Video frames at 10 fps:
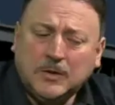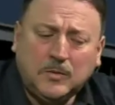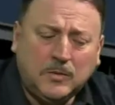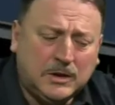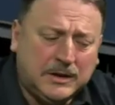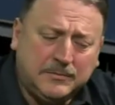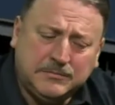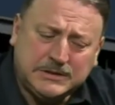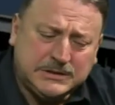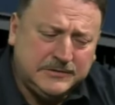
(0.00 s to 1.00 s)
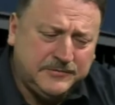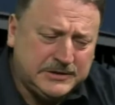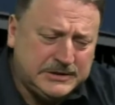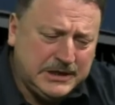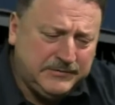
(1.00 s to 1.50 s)
Well, I must confess
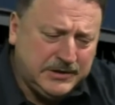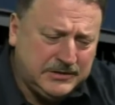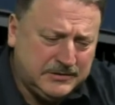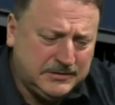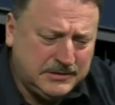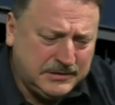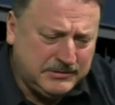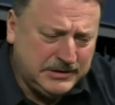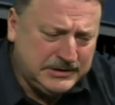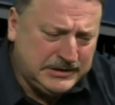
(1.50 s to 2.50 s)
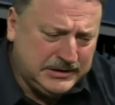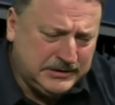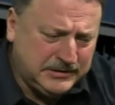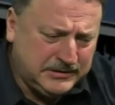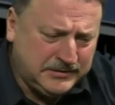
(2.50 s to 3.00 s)
to having a great
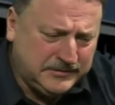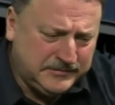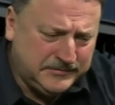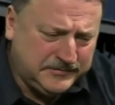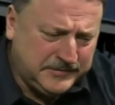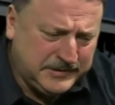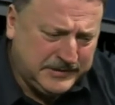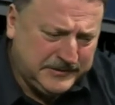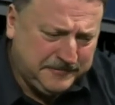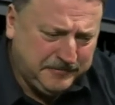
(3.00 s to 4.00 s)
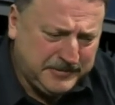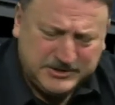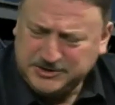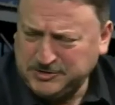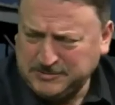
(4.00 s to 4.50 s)
deal of
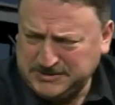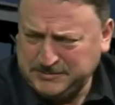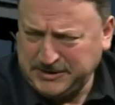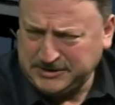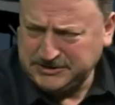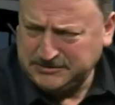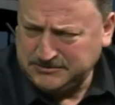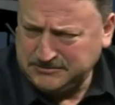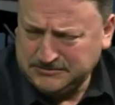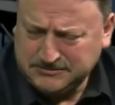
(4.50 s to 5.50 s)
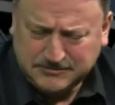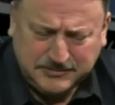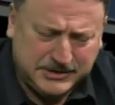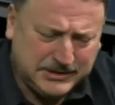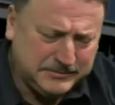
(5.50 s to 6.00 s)
circumspection when
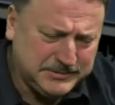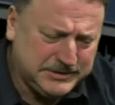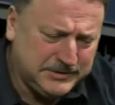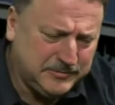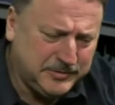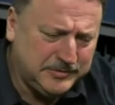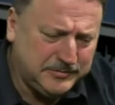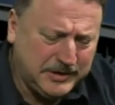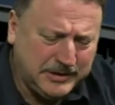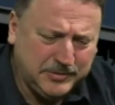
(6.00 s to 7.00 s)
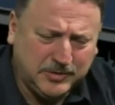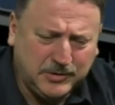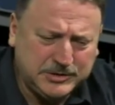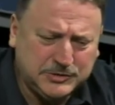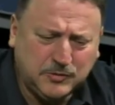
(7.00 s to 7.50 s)
it comes to the worm. I'm not
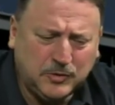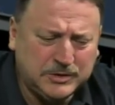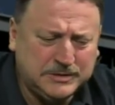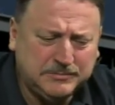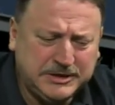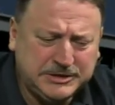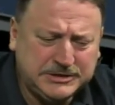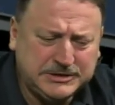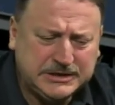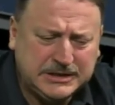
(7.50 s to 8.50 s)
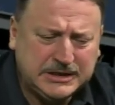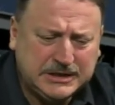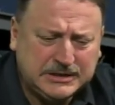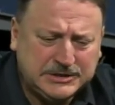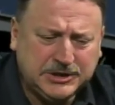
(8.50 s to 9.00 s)
quite sure what it measures.
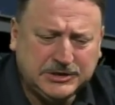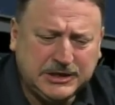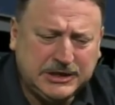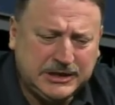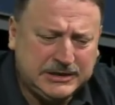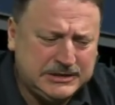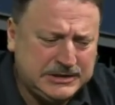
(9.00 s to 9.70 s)
Certainly it...